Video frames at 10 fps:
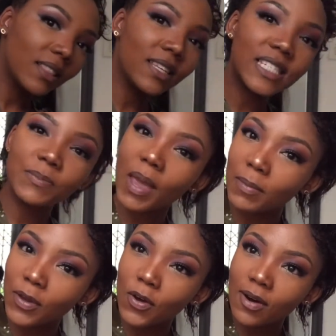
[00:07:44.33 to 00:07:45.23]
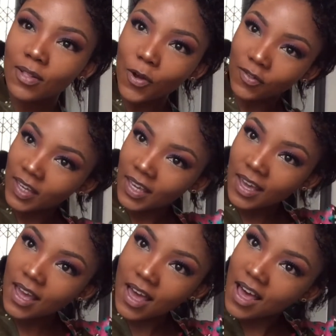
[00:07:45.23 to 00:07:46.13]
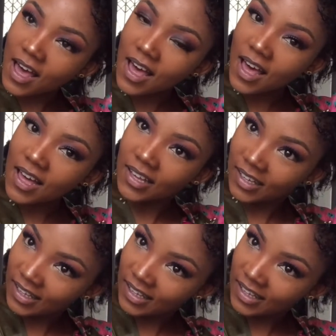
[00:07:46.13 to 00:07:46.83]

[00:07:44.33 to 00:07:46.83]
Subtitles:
This baby girl over here.